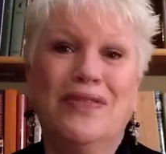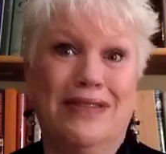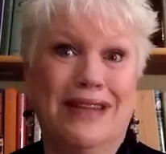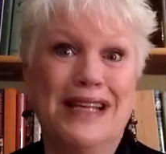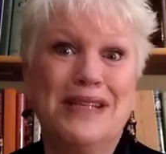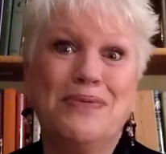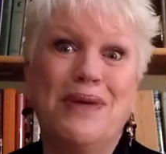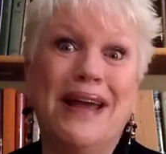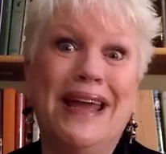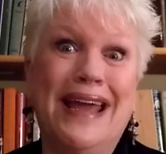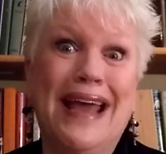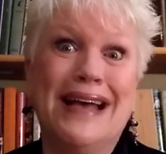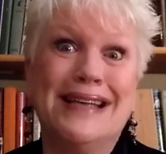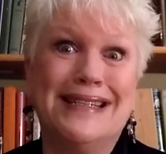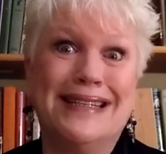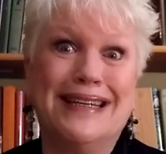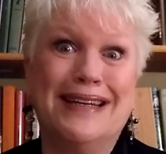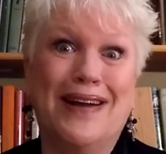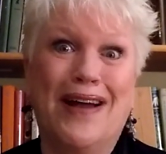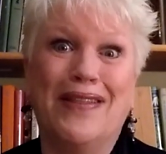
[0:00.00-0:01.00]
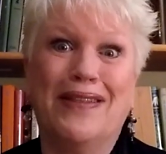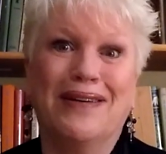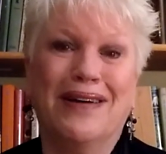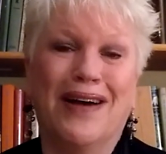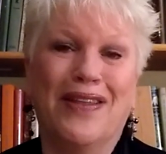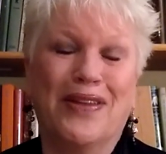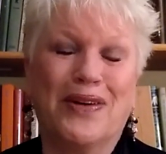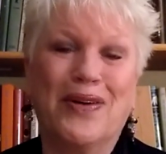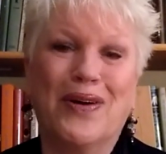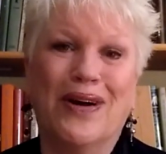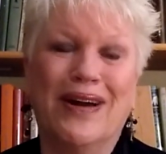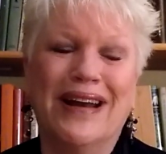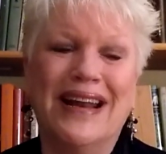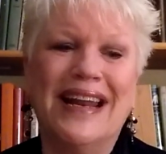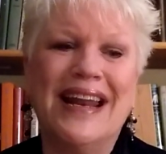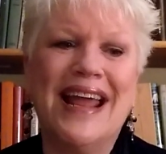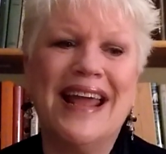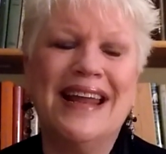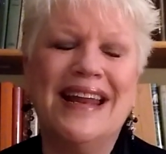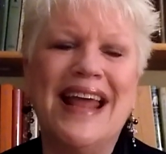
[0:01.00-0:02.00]
that's why he has to get on the court.
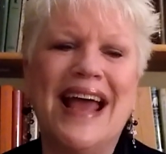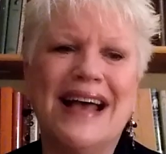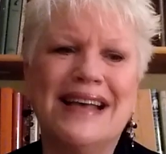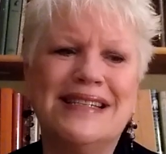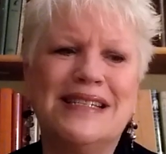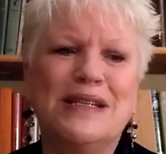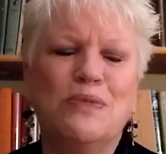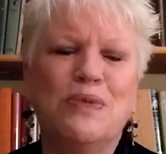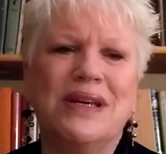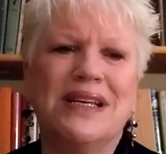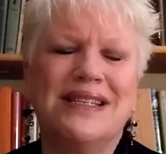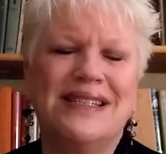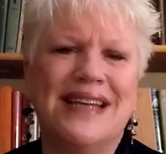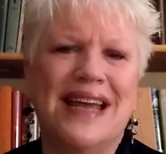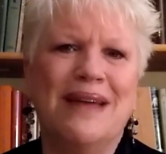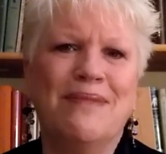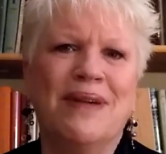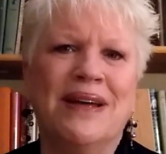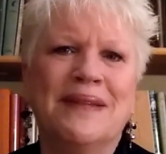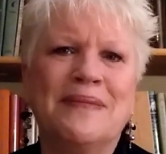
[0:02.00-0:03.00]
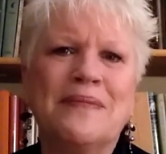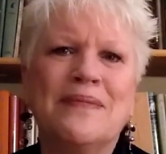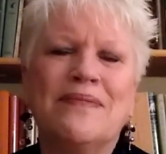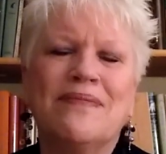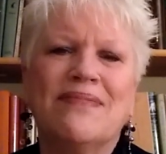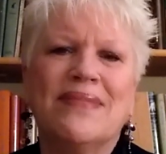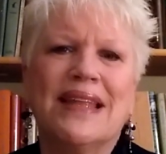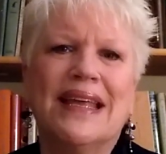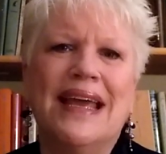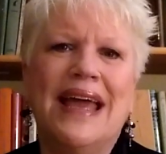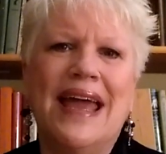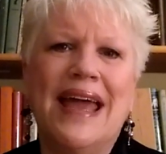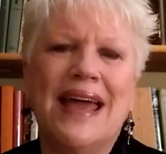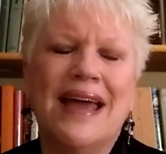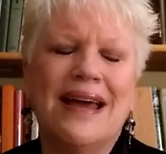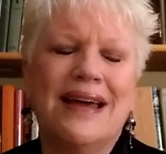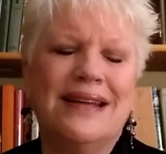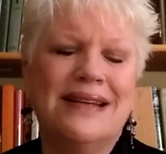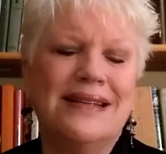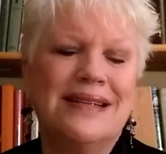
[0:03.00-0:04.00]
It has to be a statement.
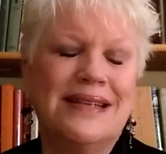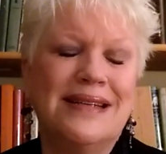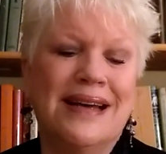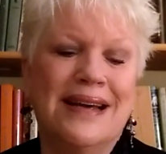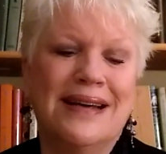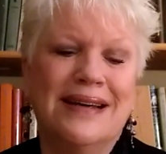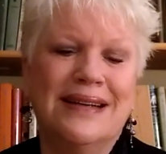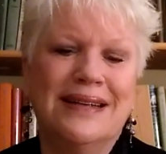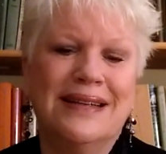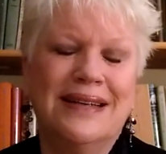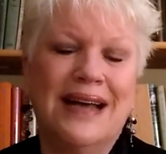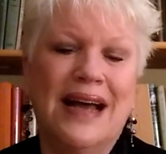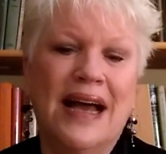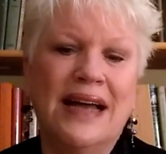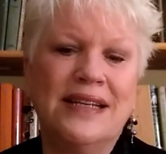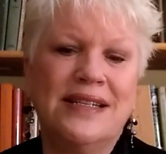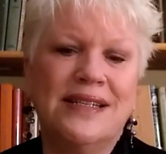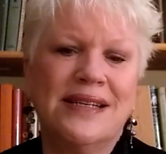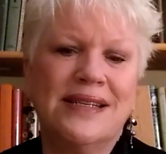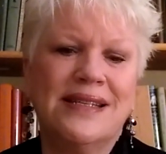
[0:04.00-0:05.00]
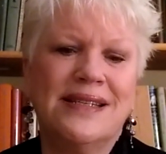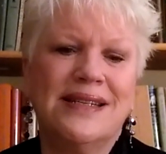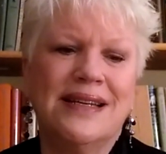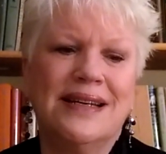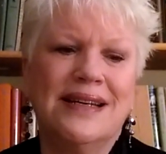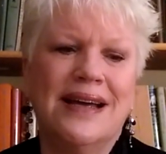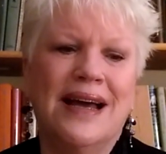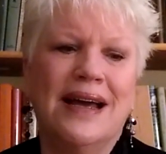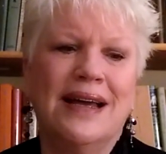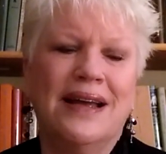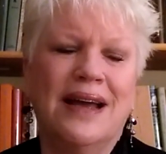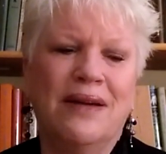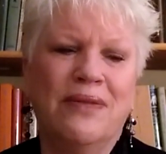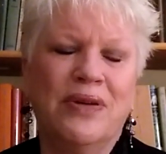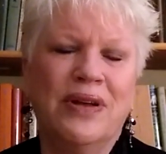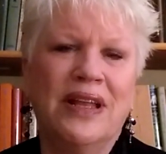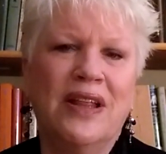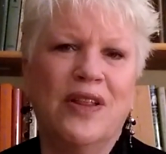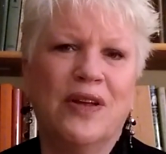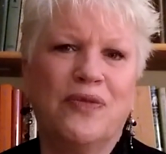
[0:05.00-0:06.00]
And I
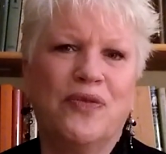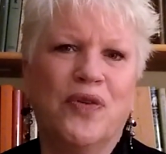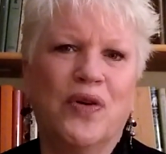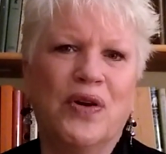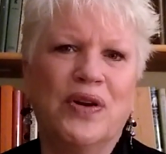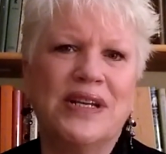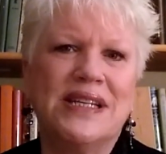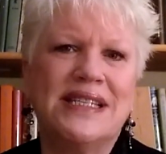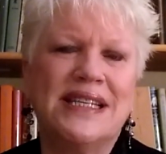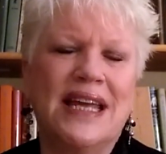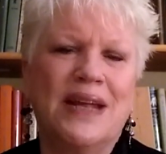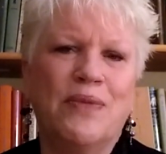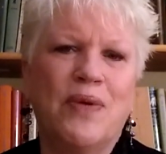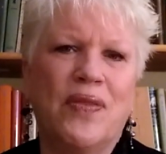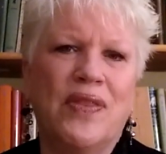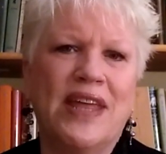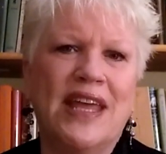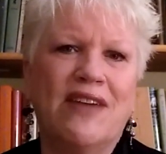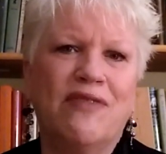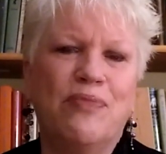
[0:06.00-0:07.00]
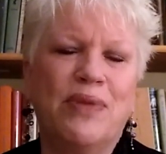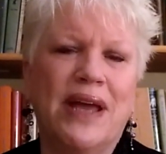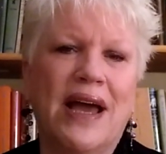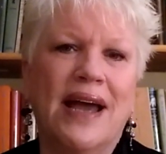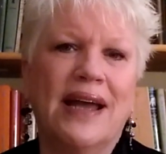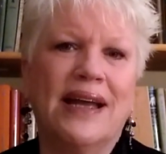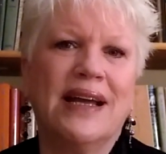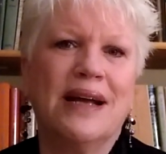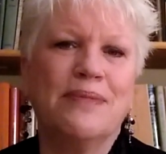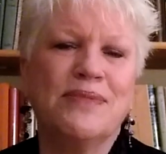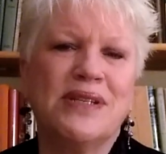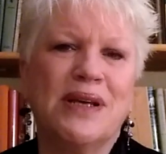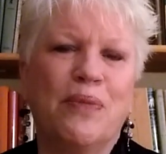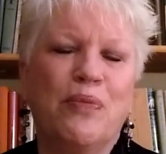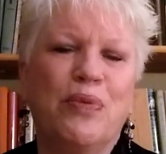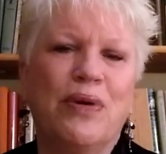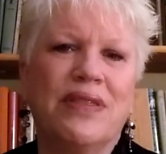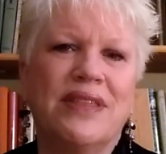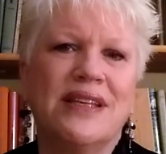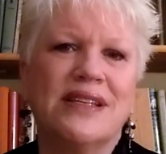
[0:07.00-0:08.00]
really look forward to seeing what the FBI comes
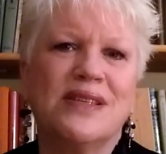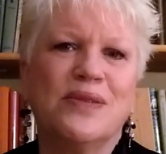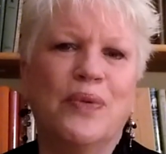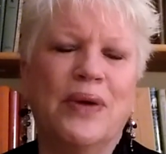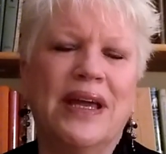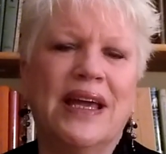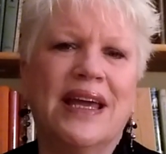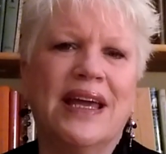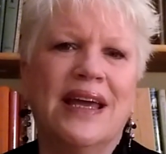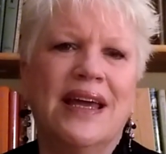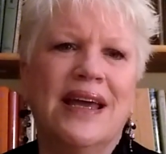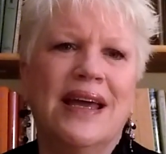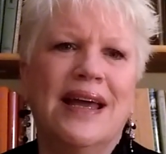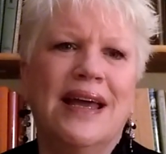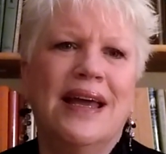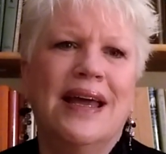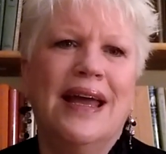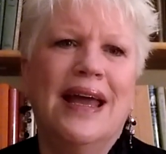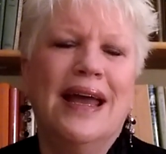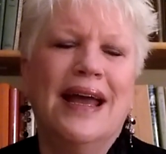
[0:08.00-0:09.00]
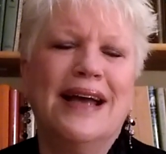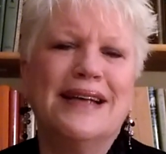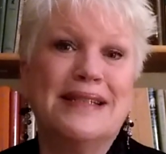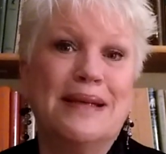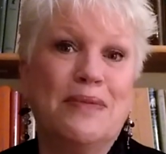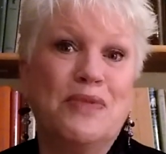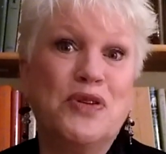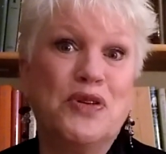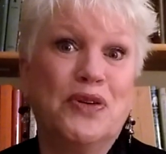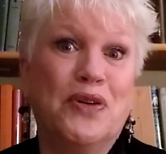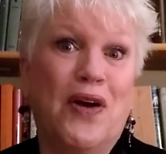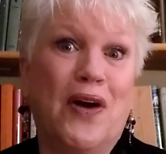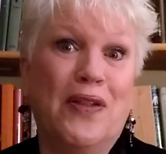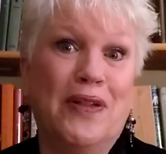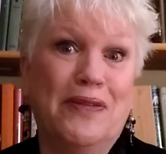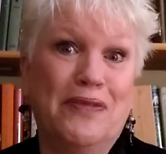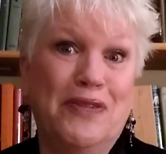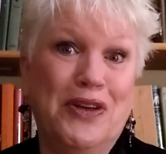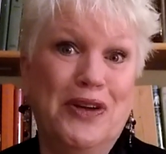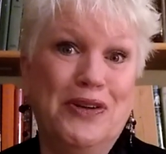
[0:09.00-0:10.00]
up with this week, as I'm sure
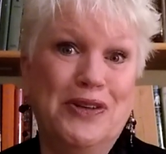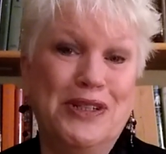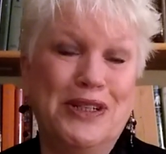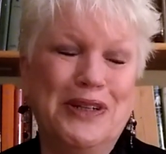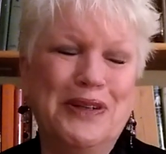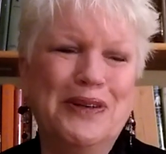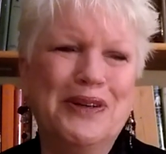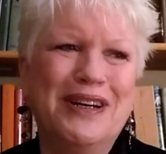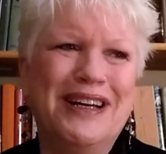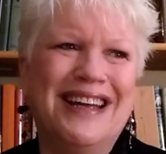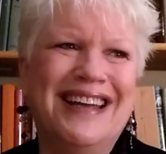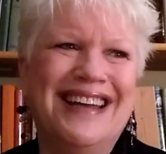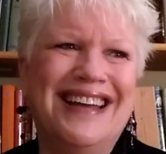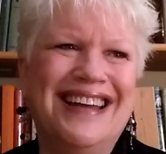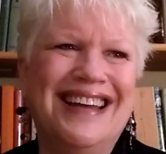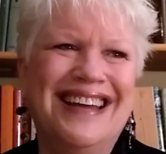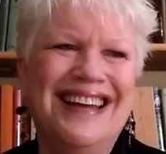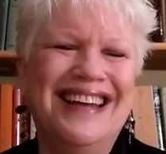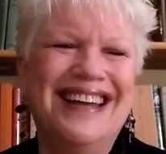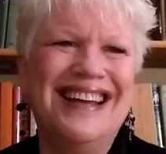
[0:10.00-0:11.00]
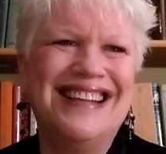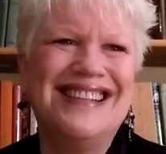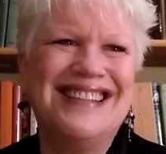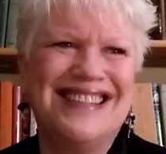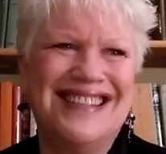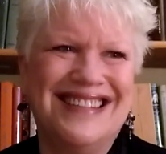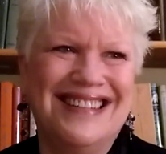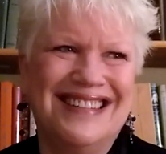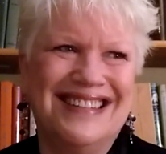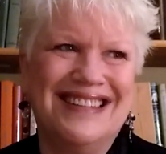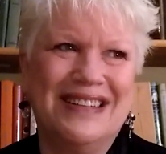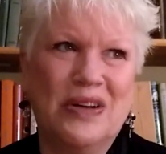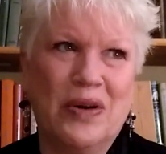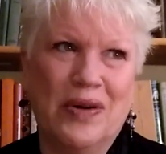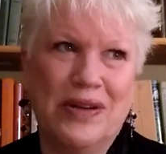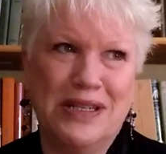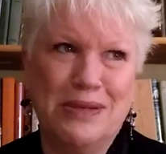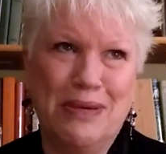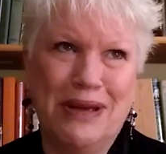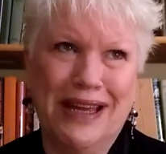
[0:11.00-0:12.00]
all of you do. It's
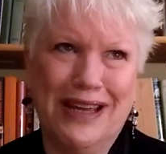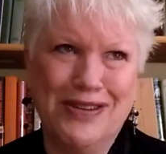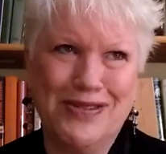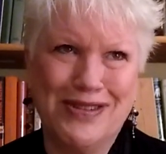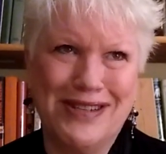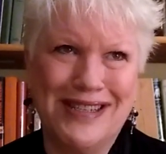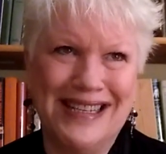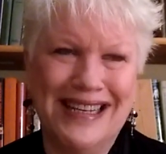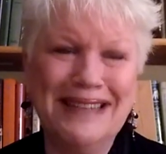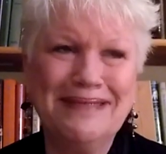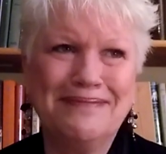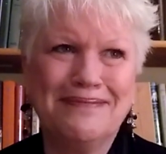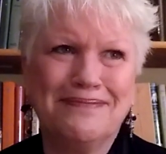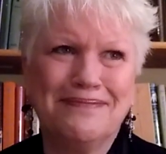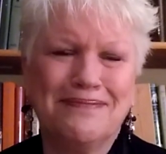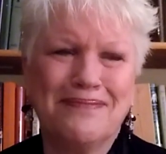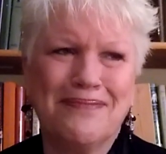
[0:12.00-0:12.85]
going to be interesting.